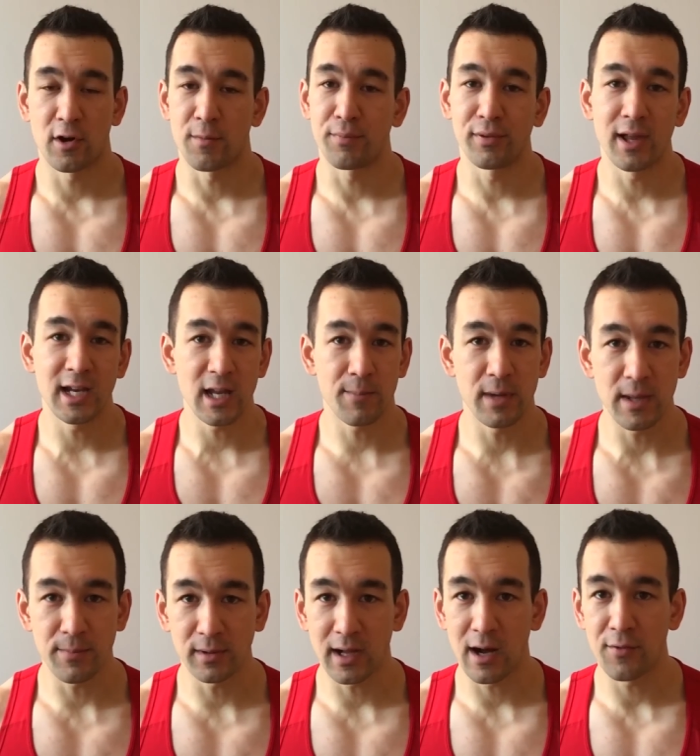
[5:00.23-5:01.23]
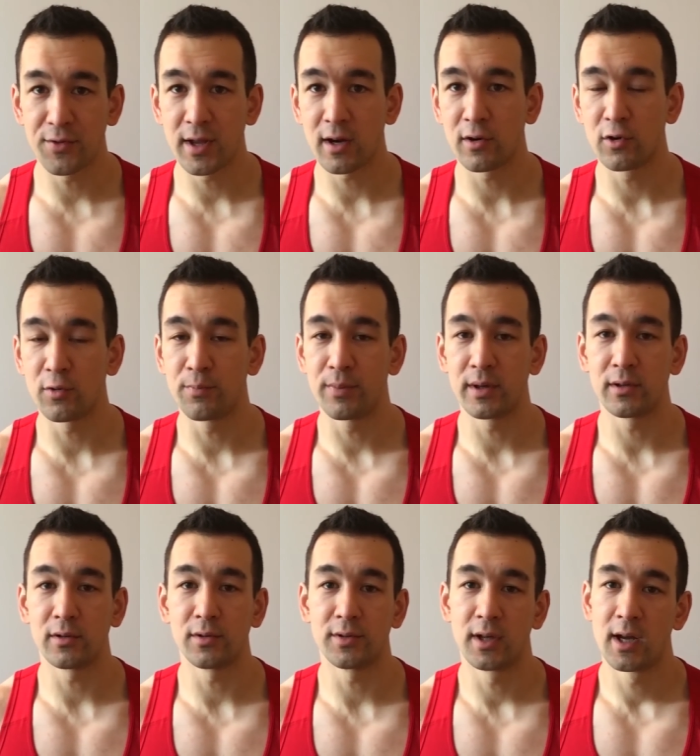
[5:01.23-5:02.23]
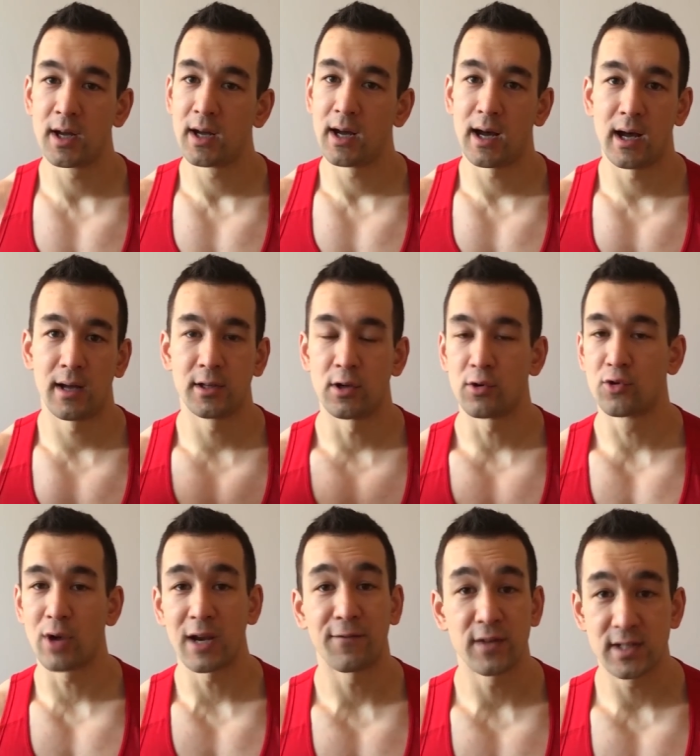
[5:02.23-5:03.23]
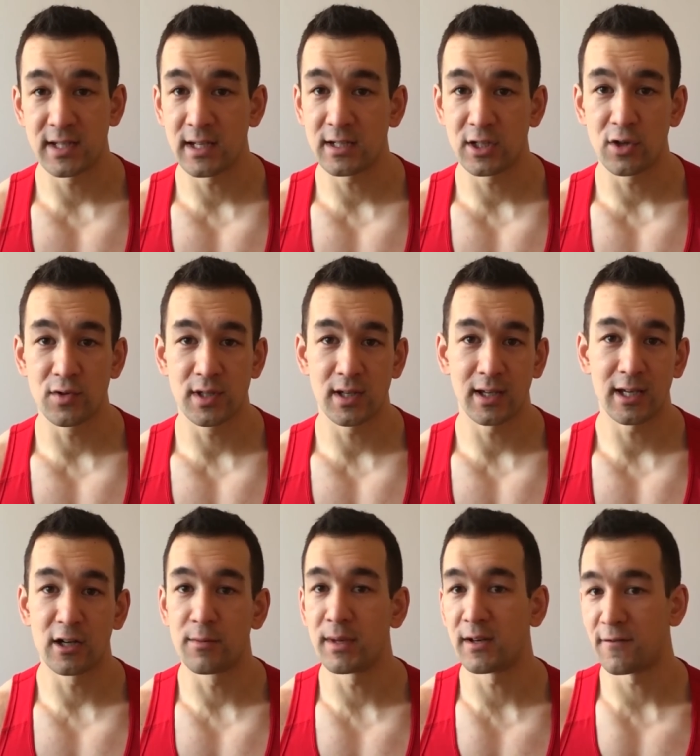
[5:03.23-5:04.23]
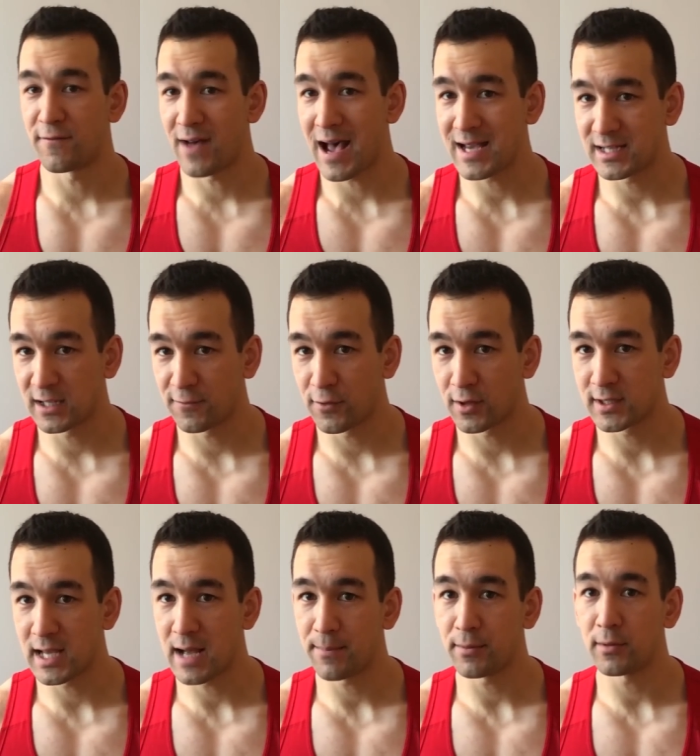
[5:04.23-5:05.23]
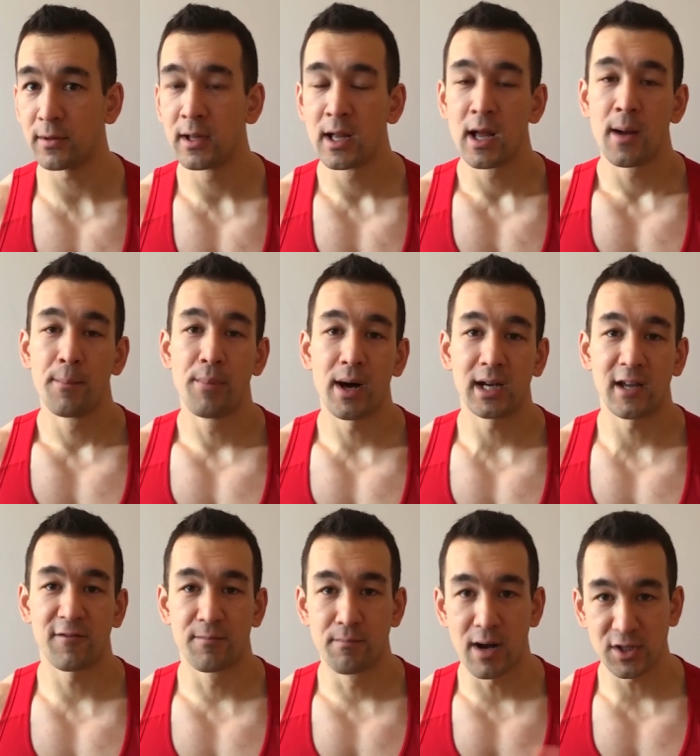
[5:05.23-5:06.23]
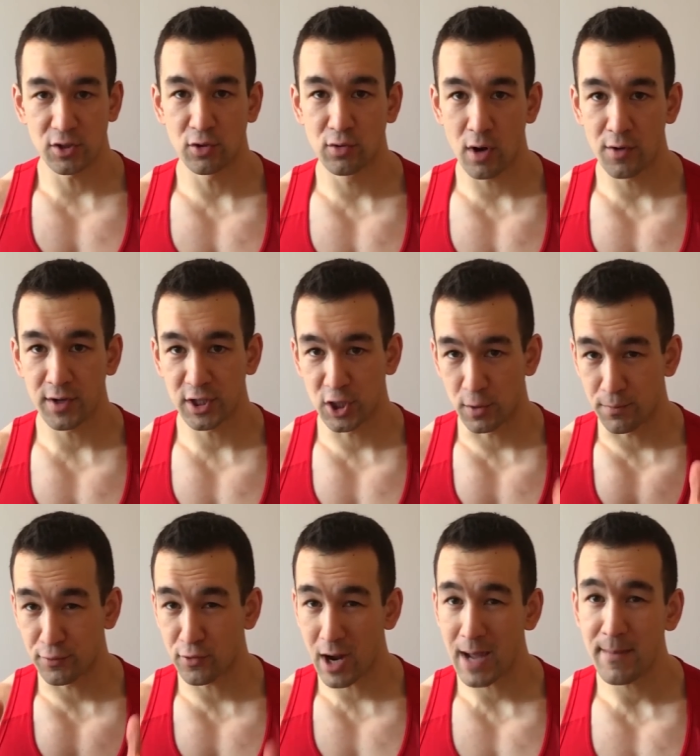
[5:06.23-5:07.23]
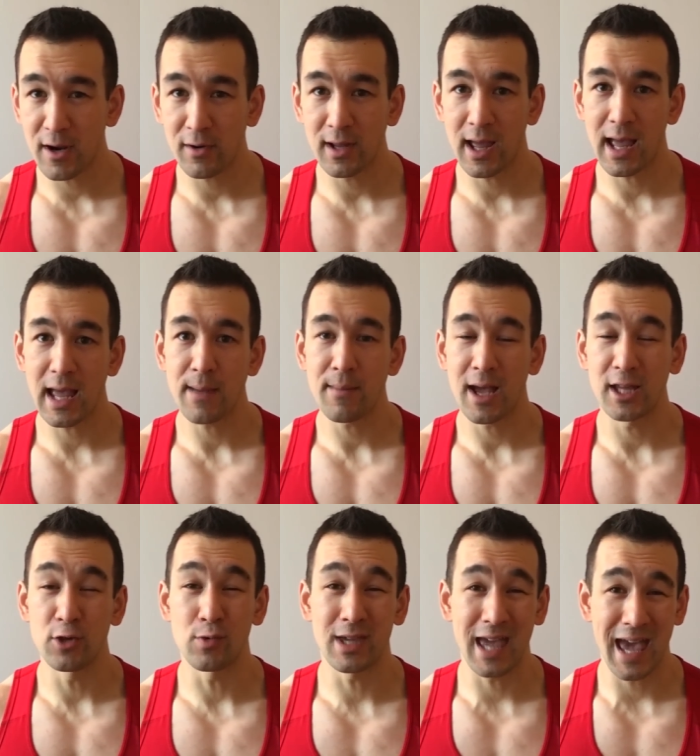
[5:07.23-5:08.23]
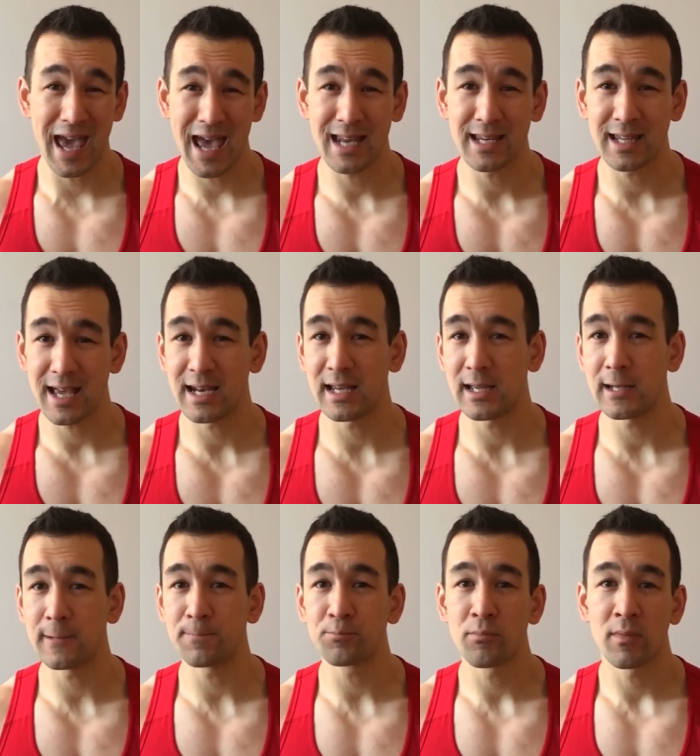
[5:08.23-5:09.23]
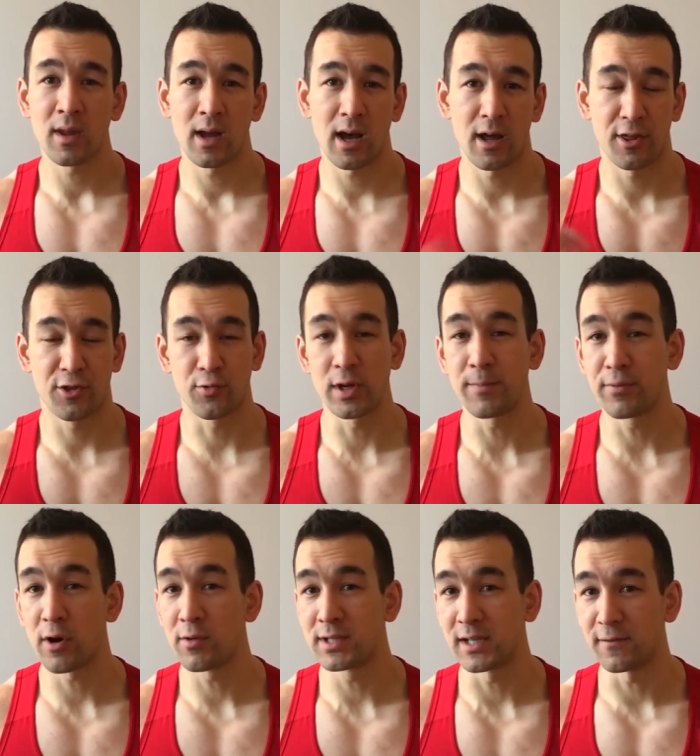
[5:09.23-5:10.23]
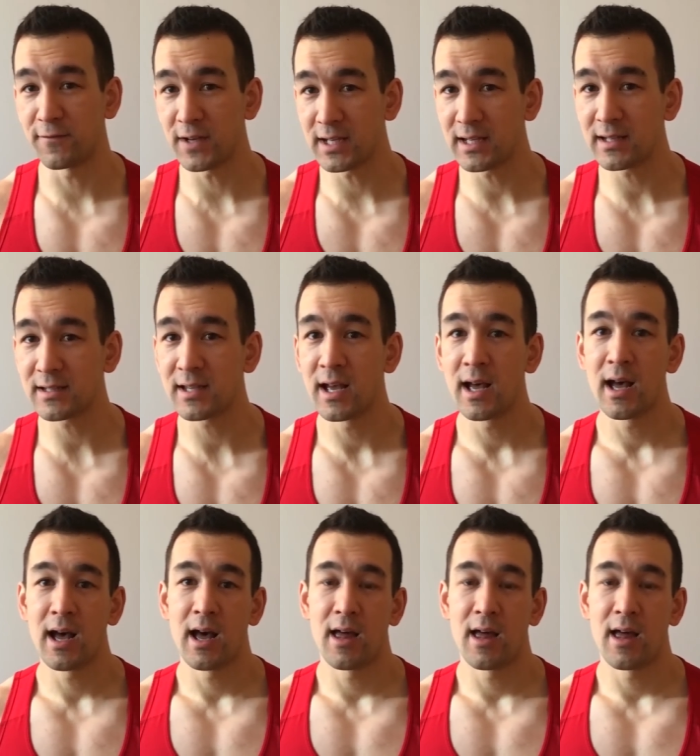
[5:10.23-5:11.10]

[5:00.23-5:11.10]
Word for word: there are plenty of people out there who build uh, you know, great physiques using intermittent fasting, for example. But if muscle growth is your primary aim and you can get in uh, three protein feedings,